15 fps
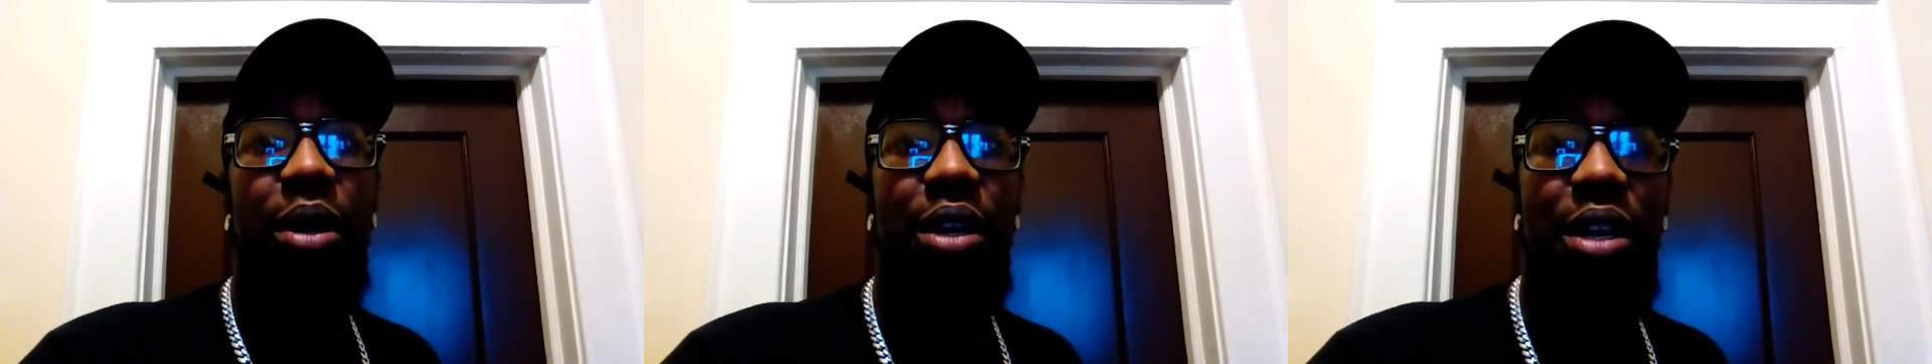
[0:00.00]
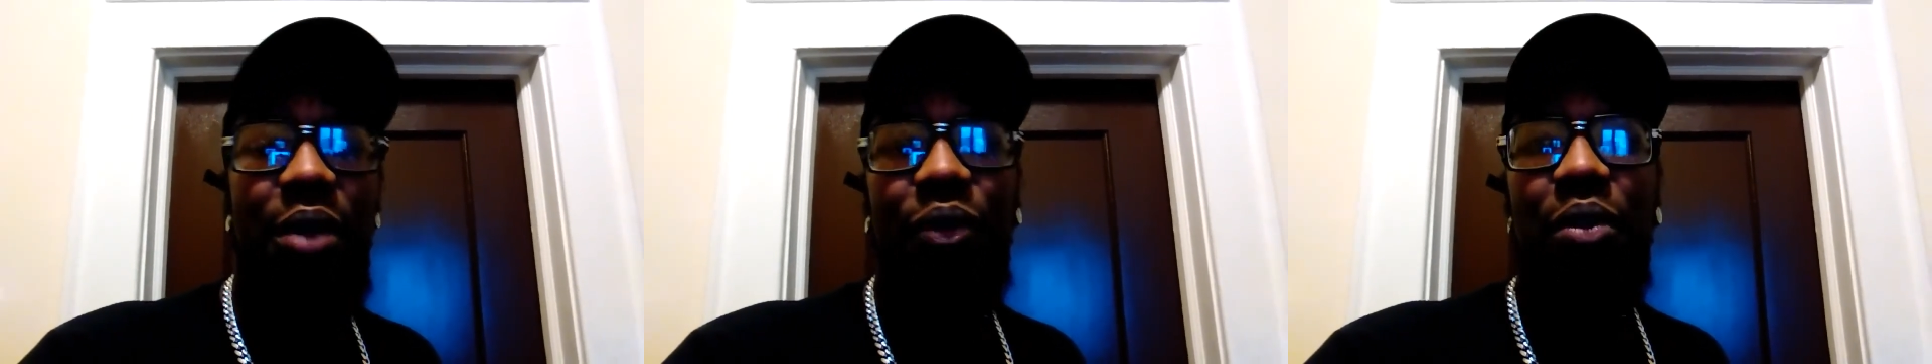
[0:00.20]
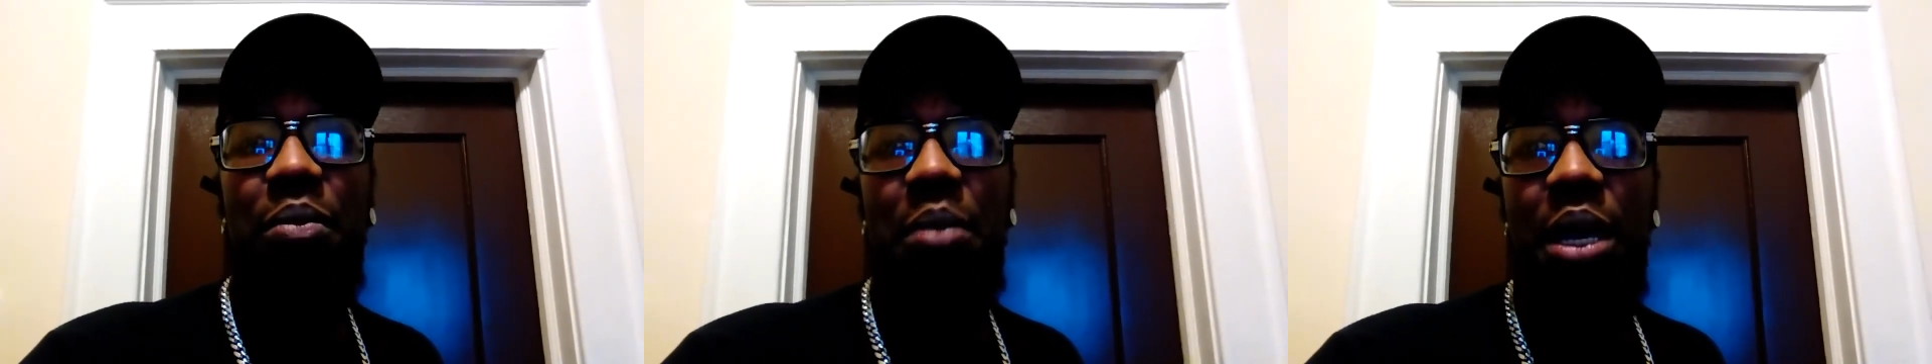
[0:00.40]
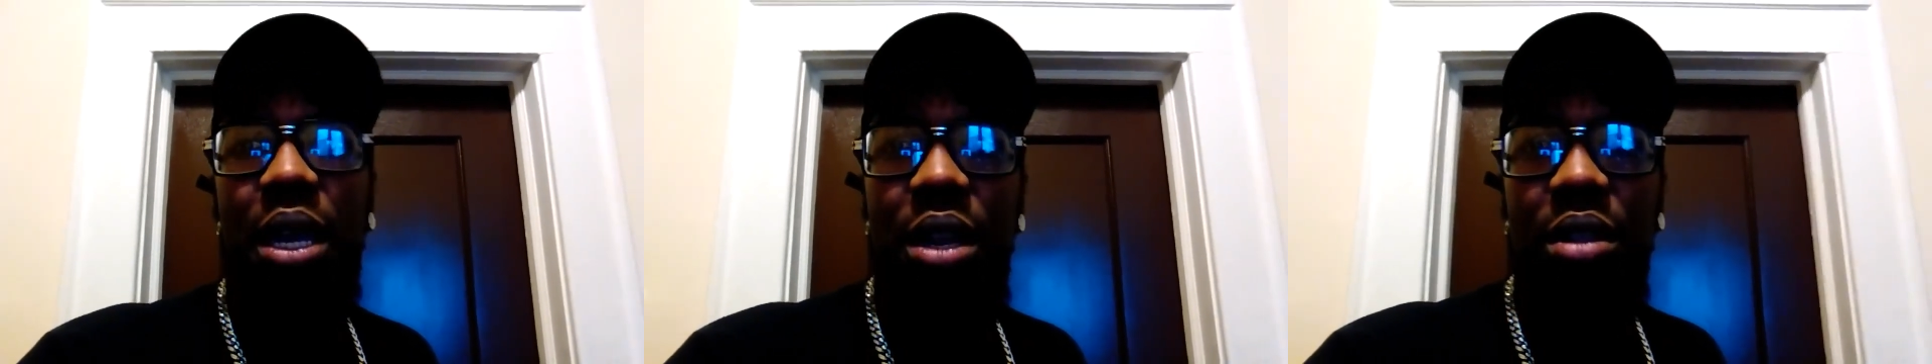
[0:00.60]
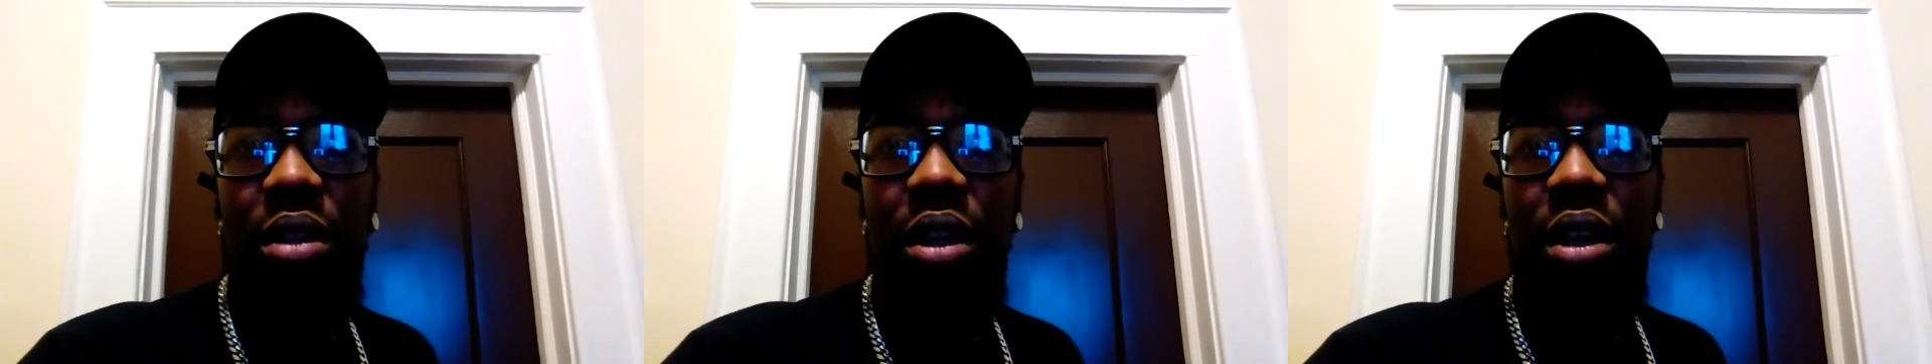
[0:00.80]
but different
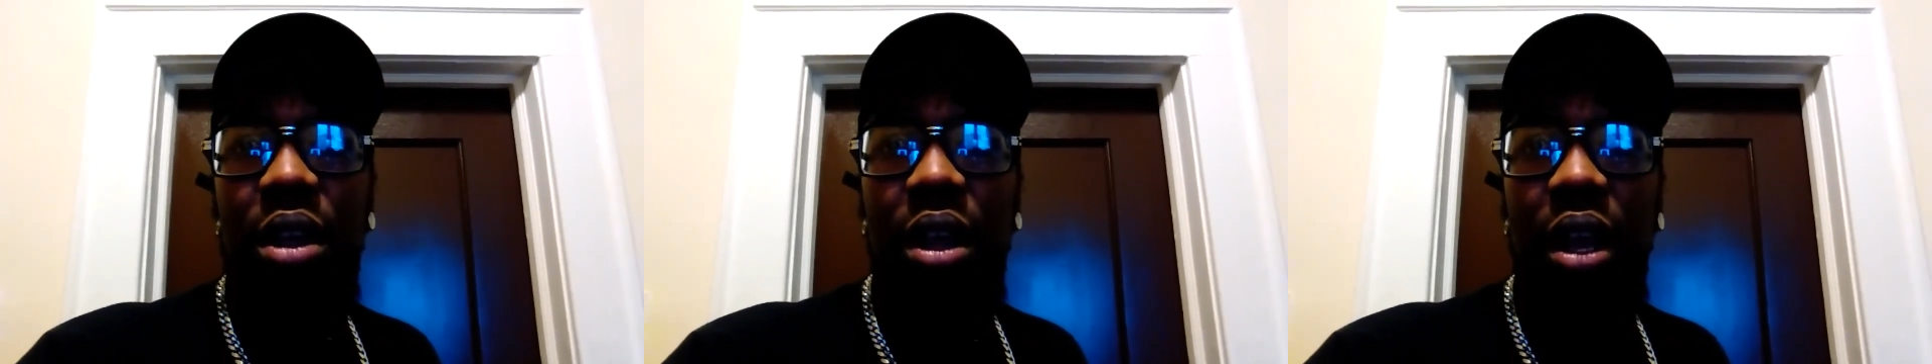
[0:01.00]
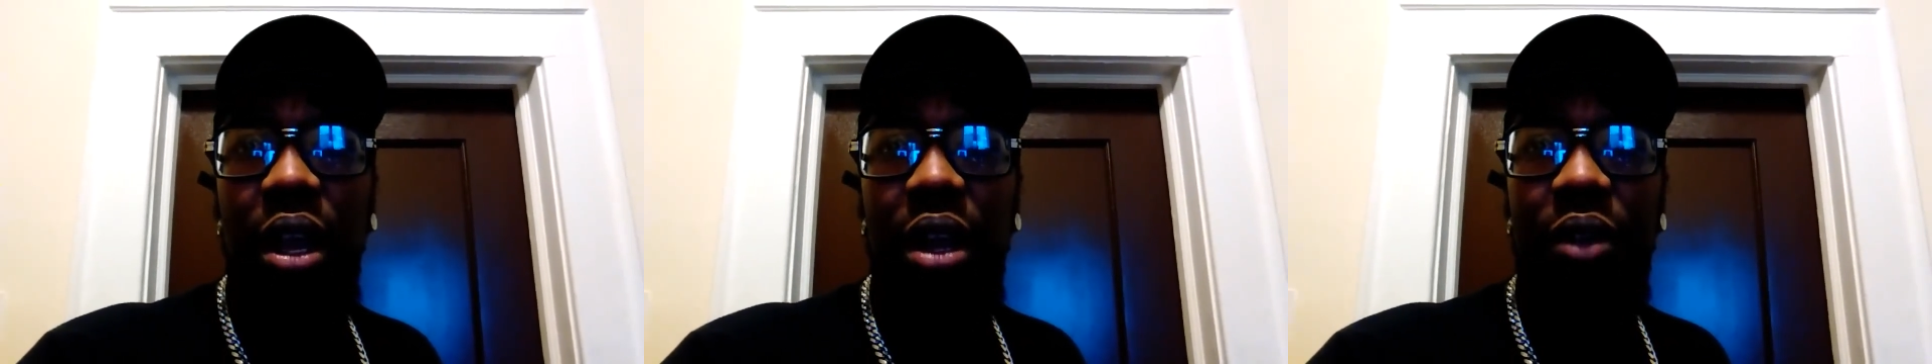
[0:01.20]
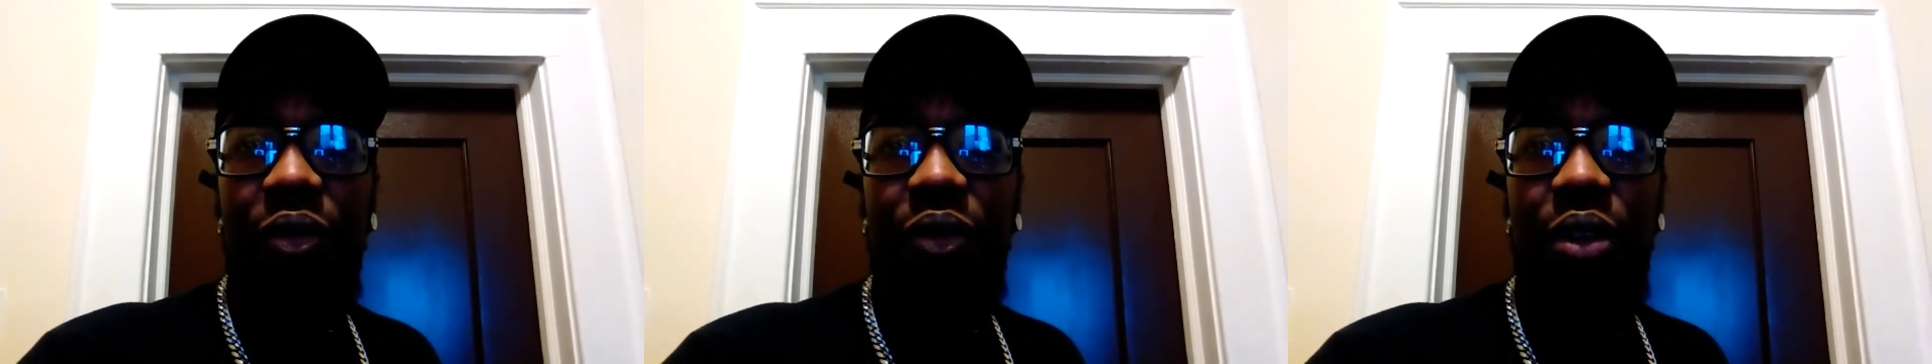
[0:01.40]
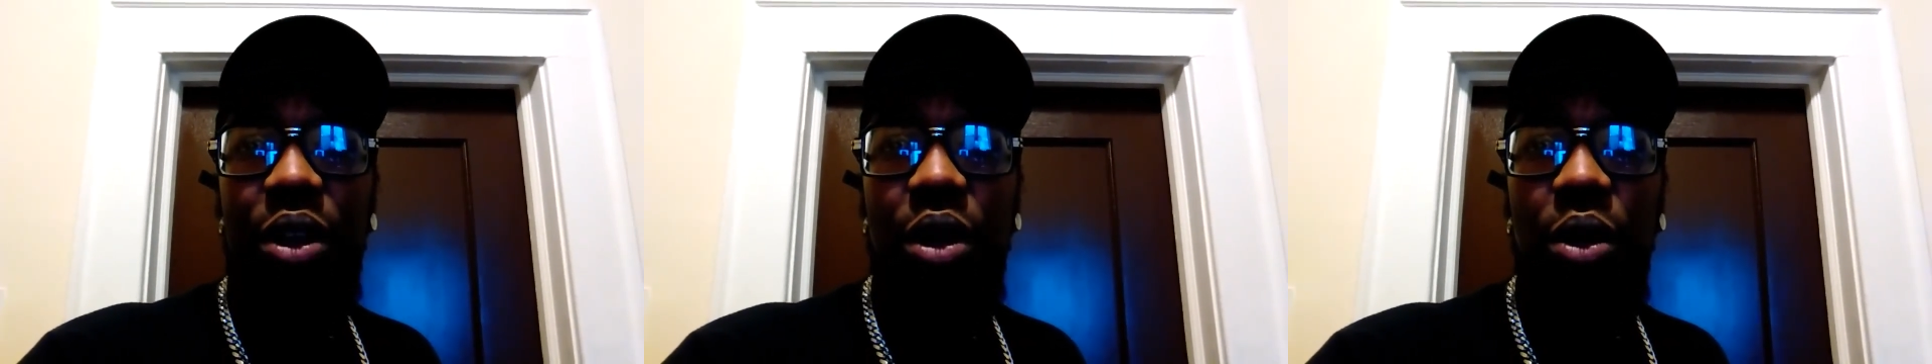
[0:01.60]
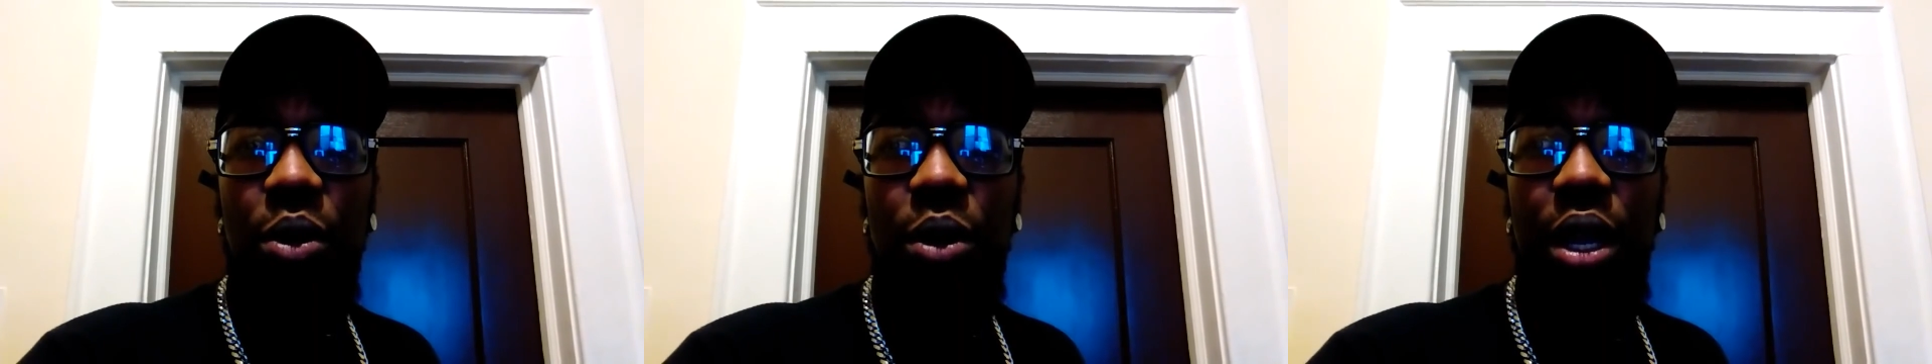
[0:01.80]
means of, you
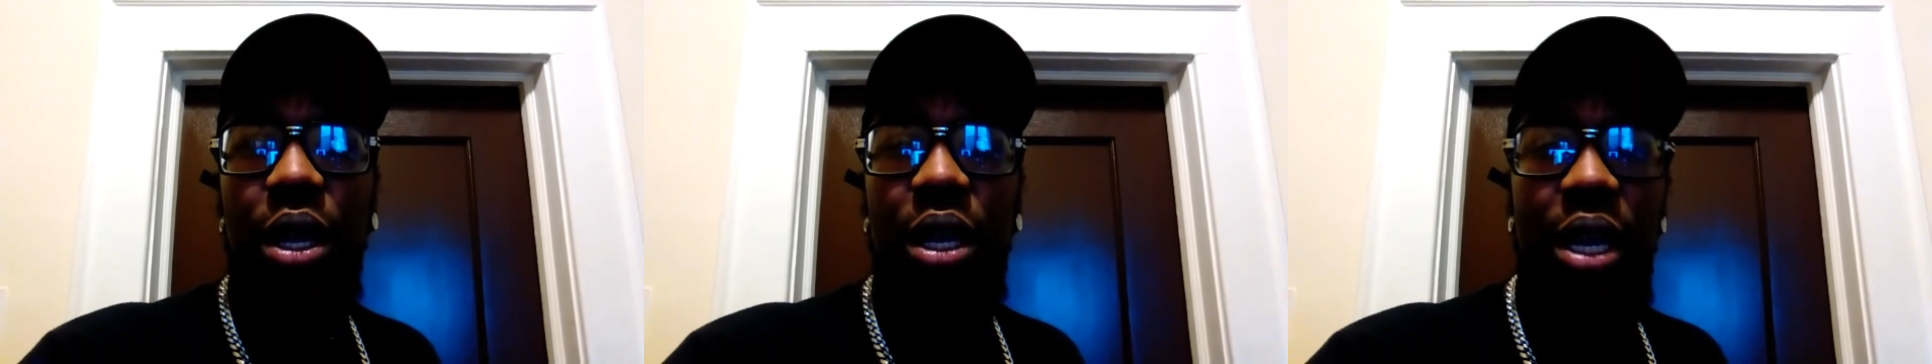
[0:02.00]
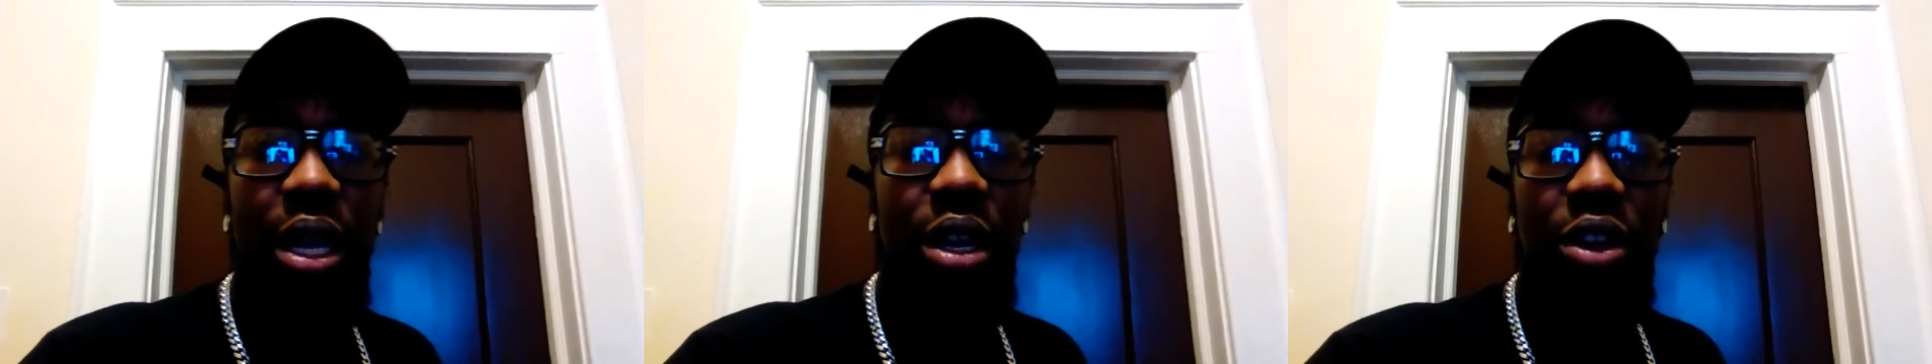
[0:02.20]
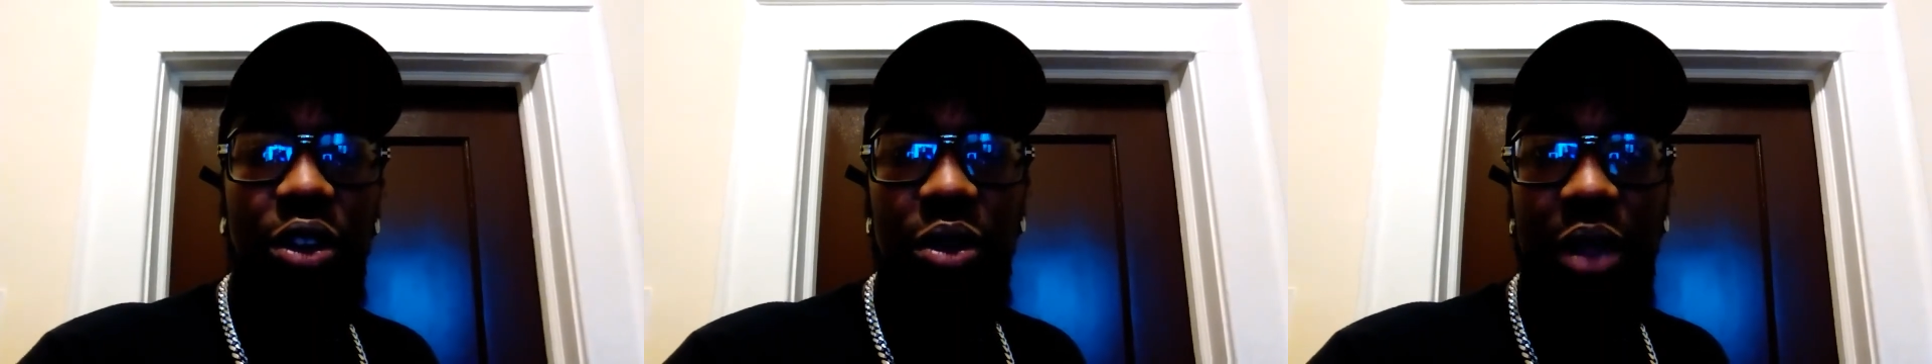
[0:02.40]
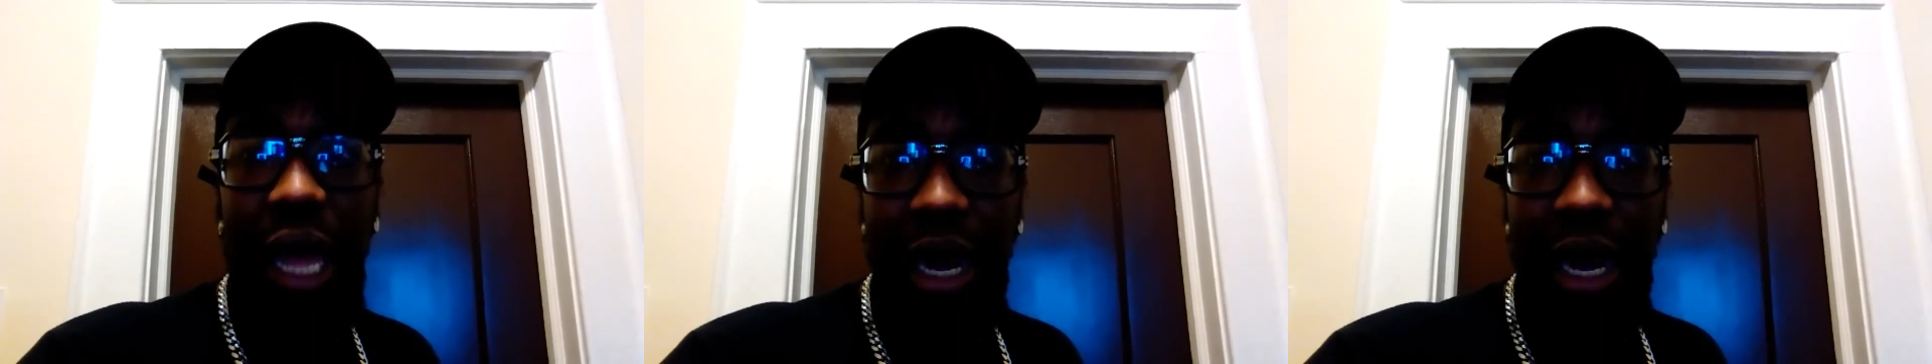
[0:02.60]
know, getting to